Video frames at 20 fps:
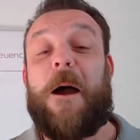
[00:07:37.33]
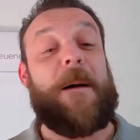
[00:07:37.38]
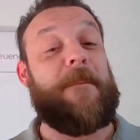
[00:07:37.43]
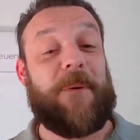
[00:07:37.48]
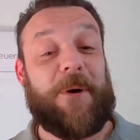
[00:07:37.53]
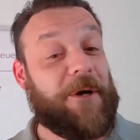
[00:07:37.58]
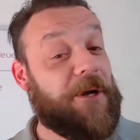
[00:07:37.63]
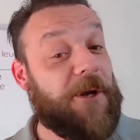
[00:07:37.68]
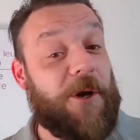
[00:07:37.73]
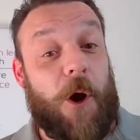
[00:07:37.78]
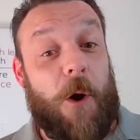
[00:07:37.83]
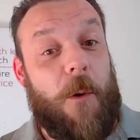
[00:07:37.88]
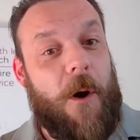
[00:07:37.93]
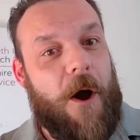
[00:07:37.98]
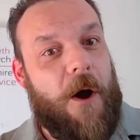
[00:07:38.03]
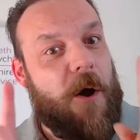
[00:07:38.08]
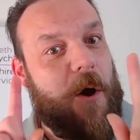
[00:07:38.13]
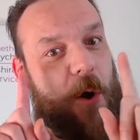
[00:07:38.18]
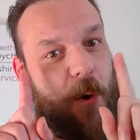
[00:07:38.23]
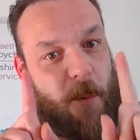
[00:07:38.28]
But you know
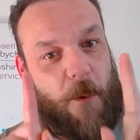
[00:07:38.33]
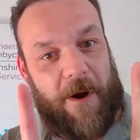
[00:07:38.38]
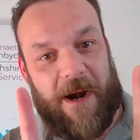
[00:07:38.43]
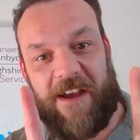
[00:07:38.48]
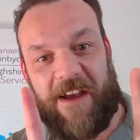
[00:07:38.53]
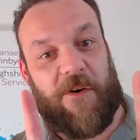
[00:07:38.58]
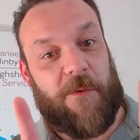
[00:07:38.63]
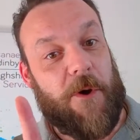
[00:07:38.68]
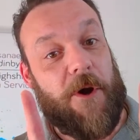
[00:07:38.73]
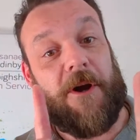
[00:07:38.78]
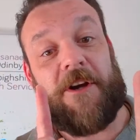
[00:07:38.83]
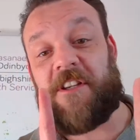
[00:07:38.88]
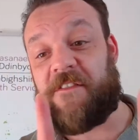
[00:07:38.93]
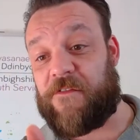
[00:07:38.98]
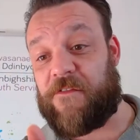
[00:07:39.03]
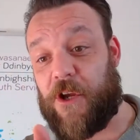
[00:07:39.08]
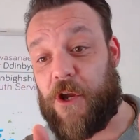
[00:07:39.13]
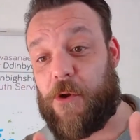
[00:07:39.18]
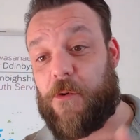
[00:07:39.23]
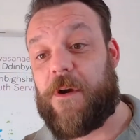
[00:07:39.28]
what? Whatever works
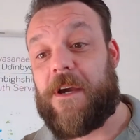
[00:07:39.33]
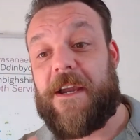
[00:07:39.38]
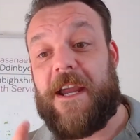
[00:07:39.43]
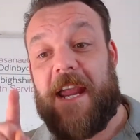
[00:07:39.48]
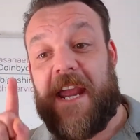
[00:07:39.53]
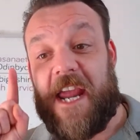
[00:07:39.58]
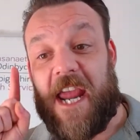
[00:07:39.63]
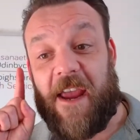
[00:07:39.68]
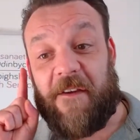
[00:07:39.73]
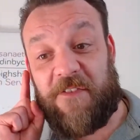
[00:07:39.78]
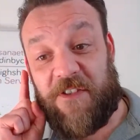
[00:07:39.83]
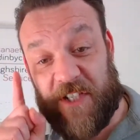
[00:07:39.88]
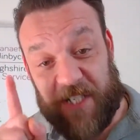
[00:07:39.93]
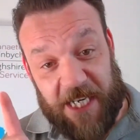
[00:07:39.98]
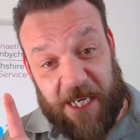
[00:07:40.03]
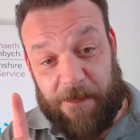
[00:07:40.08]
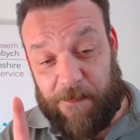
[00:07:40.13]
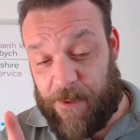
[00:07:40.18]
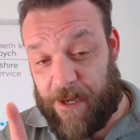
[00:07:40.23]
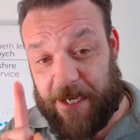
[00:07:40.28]
for you. If
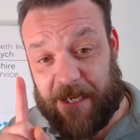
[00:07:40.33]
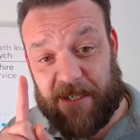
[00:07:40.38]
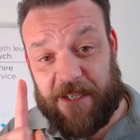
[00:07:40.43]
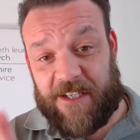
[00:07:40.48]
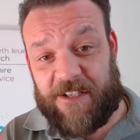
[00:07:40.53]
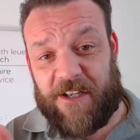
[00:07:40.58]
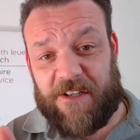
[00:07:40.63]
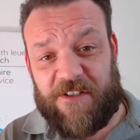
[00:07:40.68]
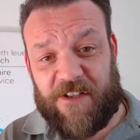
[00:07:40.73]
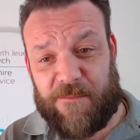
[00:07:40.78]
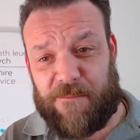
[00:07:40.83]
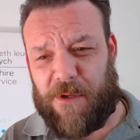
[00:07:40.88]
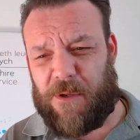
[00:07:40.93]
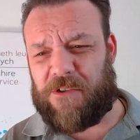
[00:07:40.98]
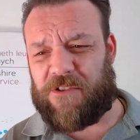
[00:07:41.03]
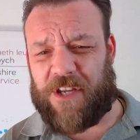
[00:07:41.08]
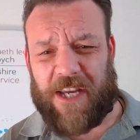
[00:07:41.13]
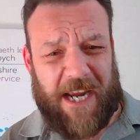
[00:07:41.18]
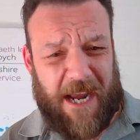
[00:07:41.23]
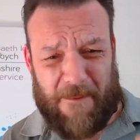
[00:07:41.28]
sleeping and listening to
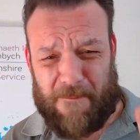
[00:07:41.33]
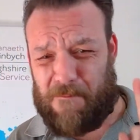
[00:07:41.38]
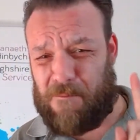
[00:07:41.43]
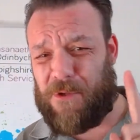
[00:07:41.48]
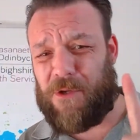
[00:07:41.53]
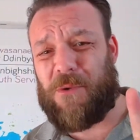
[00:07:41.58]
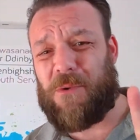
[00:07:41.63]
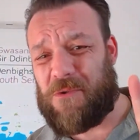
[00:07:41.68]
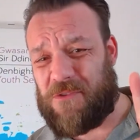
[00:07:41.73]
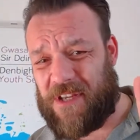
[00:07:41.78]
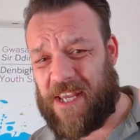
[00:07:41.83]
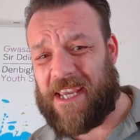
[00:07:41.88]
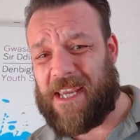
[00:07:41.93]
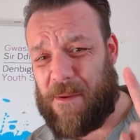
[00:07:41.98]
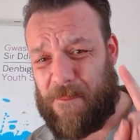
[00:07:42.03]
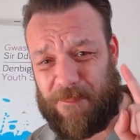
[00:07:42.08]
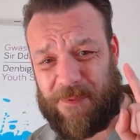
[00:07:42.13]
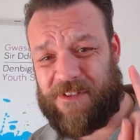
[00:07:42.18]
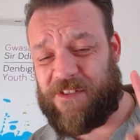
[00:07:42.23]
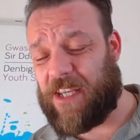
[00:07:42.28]
music, and music
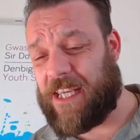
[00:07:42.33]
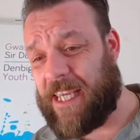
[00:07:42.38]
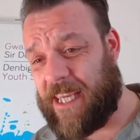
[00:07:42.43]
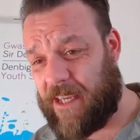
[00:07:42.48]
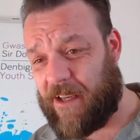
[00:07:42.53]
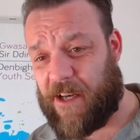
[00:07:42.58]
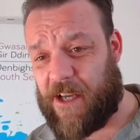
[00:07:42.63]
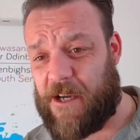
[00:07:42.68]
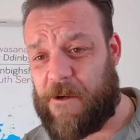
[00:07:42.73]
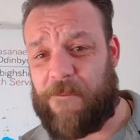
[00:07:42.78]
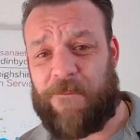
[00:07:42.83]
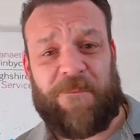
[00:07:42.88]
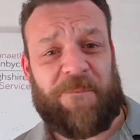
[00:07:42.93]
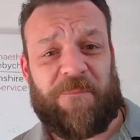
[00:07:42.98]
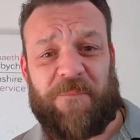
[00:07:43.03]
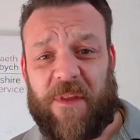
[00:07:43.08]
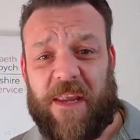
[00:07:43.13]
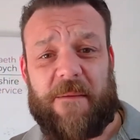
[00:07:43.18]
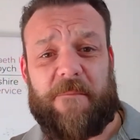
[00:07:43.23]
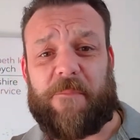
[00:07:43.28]
in particular,
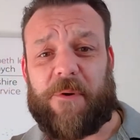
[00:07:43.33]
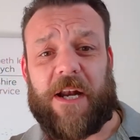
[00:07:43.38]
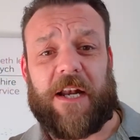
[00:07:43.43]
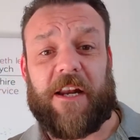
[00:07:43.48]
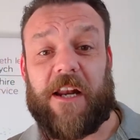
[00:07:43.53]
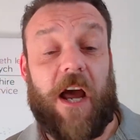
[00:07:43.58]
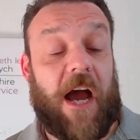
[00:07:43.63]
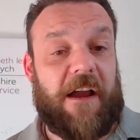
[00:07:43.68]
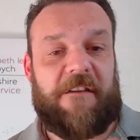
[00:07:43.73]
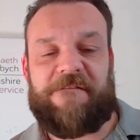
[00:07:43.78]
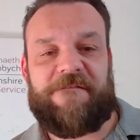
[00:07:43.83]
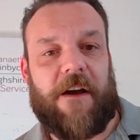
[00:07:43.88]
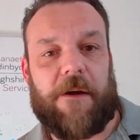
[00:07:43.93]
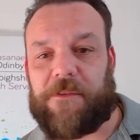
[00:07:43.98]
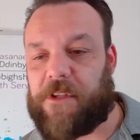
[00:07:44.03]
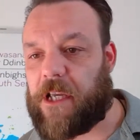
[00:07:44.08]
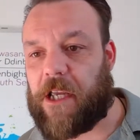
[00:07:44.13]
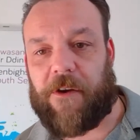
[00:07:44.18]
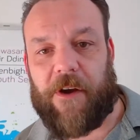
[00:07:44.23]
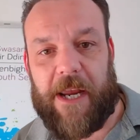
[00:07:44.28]
brilliant. I
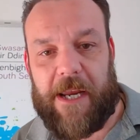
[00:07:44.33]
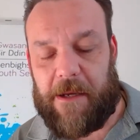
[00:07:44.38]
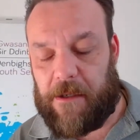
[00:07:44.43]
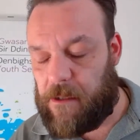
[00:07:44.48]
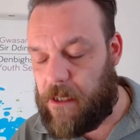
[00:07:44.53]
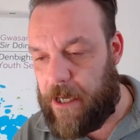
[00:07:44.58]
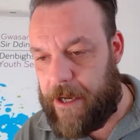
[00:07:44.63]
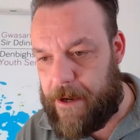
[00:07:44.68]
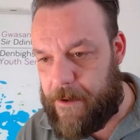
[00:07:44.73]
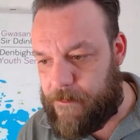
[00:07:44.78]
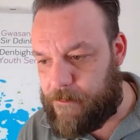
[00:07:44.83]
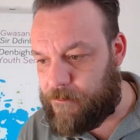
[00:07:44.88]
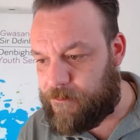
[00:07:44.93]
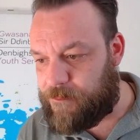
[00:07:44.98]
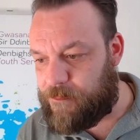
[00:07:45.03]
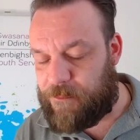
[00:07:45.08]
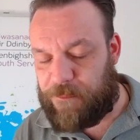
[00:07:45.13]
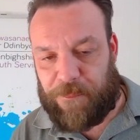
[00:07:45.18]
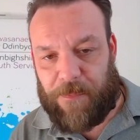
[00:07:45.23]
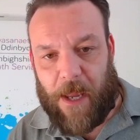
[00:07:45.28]
found a great
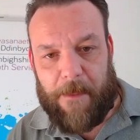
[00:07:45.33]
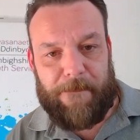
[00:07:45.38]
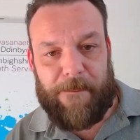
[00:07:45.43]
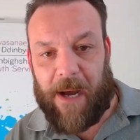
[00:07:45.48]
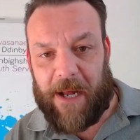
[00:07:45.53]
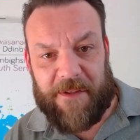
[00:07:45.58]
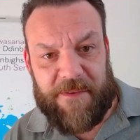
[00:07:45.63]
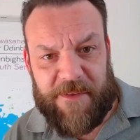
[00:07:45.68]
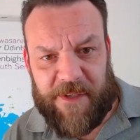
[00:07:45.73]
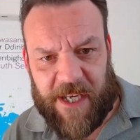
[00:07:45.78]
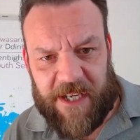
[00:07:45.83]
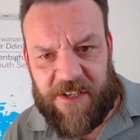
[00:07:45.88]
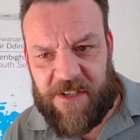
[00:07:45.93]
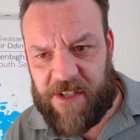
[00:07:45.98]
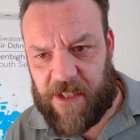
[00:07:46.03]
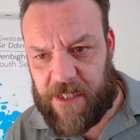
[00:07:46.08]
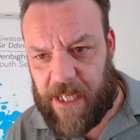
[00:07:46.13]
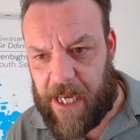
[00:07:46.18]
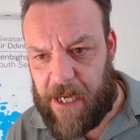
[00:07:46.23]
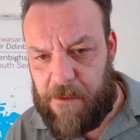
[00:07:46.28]
band
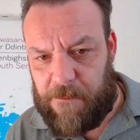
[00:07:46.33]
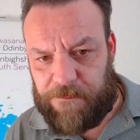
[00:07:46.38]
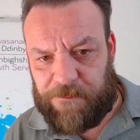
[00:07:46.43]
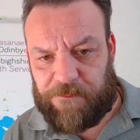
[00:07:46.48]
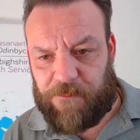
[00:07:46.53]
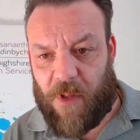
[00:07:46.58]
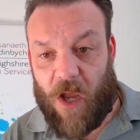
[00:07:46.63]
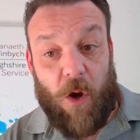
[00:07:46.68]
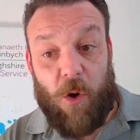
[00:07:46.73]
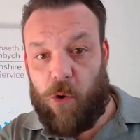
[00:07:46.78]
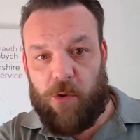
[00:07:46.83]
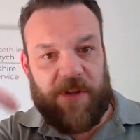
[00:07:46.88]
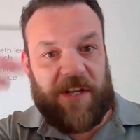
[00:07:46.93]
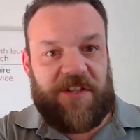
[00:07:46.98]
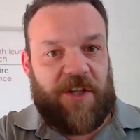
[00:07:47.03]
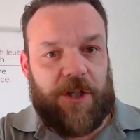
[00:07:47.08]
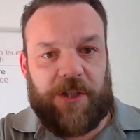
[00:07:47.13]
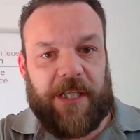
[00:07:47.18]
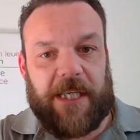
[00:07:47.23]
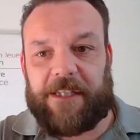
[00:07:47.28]
yesterday. Oh,
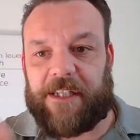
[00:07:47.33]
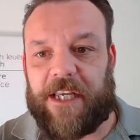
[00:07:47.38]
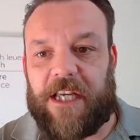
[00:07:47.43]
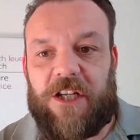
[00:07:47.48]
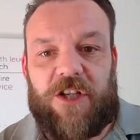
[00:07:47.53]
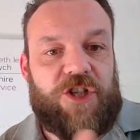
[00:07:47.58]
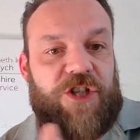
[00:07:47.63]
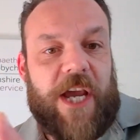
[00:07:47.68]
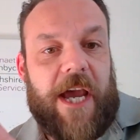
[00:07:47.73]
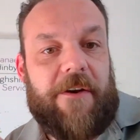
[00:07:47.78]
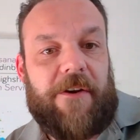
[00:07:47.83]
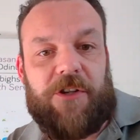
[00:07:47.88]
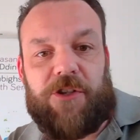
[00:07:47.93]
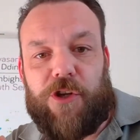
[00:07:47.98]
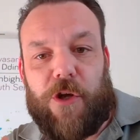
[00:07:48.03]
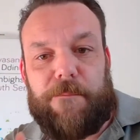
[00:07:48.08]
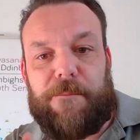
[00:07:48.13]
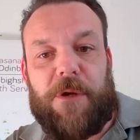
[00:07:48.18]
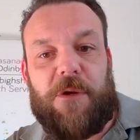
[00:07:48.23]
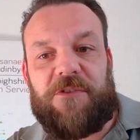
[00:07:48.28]
that's a good idea. Share us
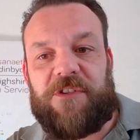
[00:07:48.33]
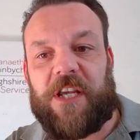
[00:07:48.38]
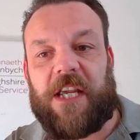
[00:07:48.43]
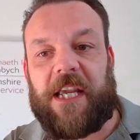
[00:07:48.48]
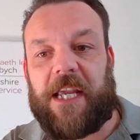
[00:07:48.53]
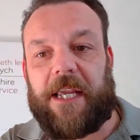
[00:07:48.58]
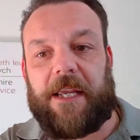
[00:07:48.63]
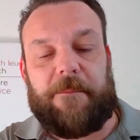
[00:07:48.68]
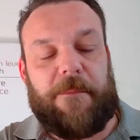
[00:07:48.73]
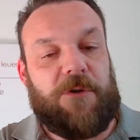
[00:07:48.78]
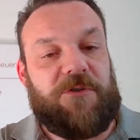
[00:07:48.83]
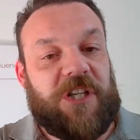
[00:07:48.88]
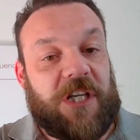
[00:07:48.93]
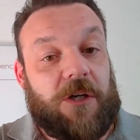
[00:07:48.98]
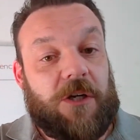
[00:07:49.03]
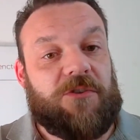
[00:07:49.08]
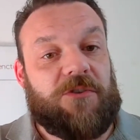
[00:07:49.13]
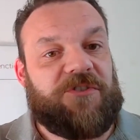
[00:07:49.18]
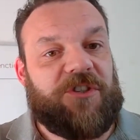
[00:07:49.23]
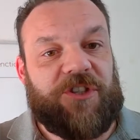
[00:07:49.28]
your
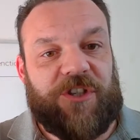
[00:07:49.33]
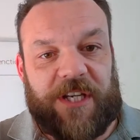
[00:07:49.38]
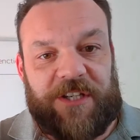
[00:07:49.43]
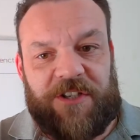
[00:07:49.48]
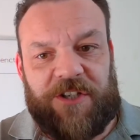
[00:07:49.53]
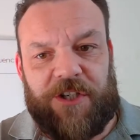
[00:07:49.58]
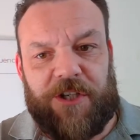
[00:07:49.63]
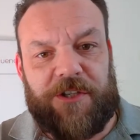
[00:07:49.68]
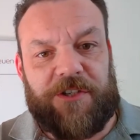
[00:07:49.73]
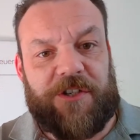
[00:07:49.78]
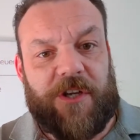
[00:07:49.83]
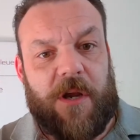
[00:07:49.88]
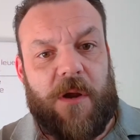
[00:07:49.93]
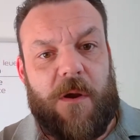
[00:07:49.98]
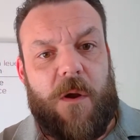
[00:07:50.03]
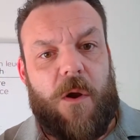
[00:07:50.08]
musical suggestions.